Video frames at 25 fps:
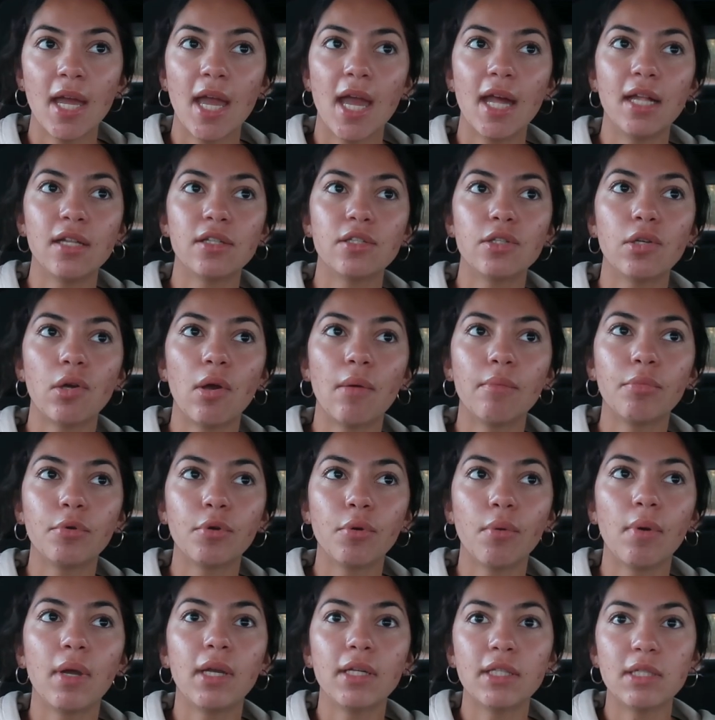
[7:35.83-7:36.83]
And so I'm
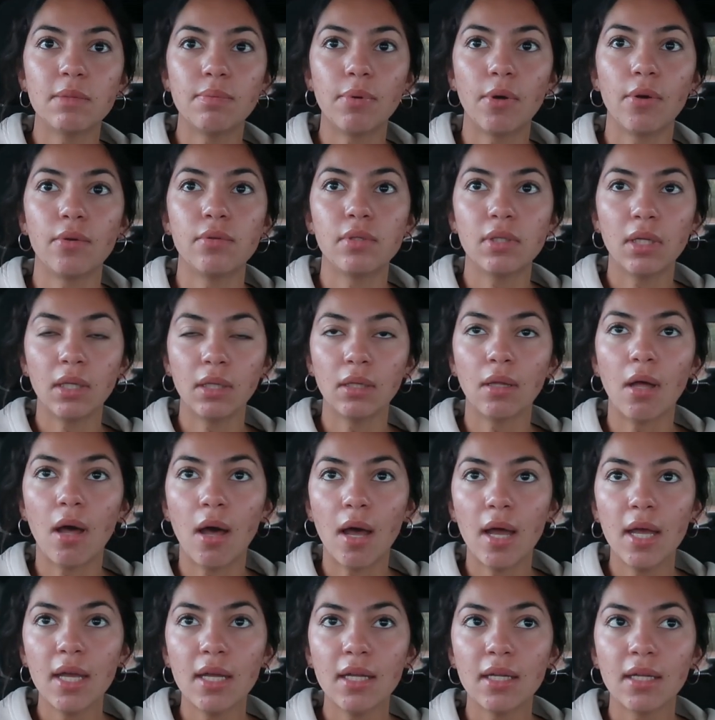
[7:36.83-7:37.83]
going to post a
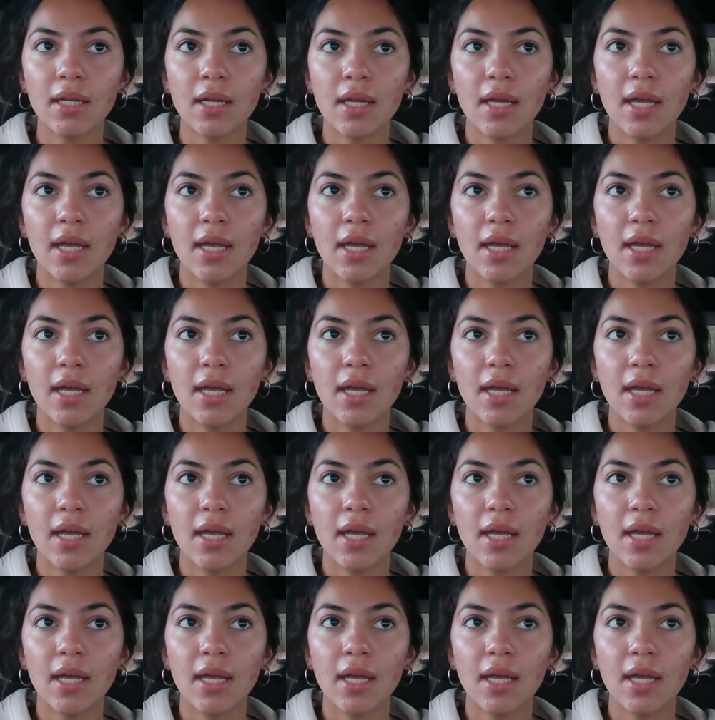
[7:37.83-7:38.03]
lot.